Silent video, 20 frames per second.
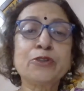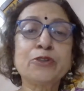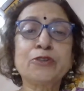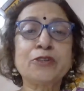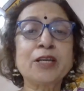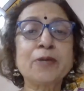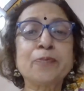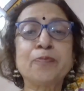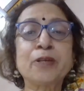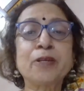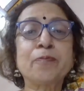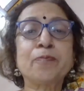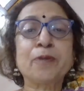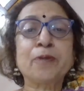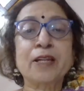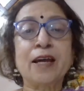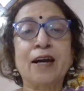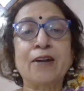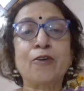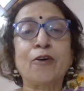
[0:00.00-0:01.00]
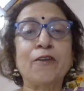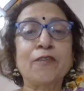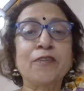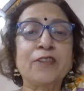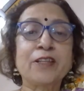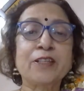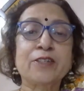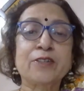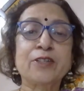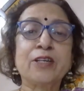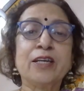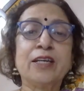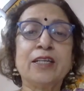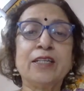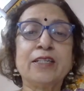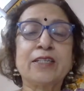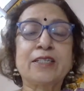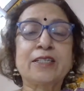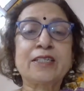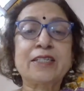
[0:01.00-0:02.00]
3 people are on the
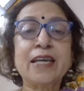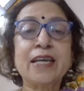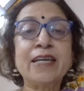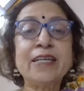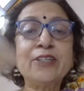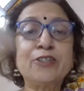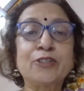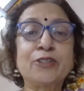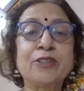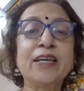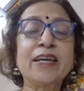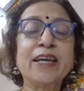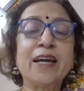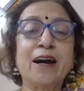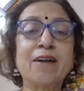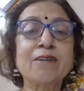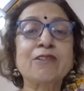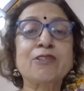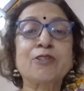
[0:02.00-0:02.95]
stage, they are